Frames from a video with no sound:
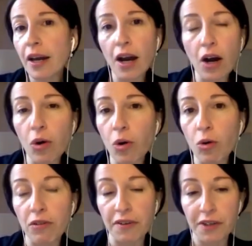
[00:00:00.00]
all
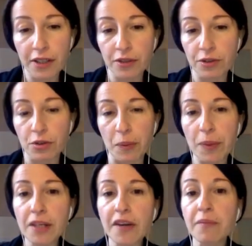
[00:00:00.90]
over in Europe.
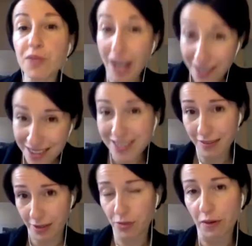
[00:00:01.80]
Here I'm just
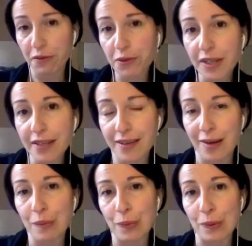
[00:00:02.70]
giving you a few
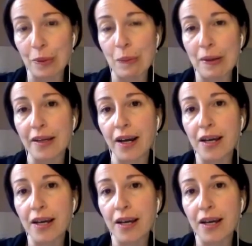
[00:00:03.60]
examples, but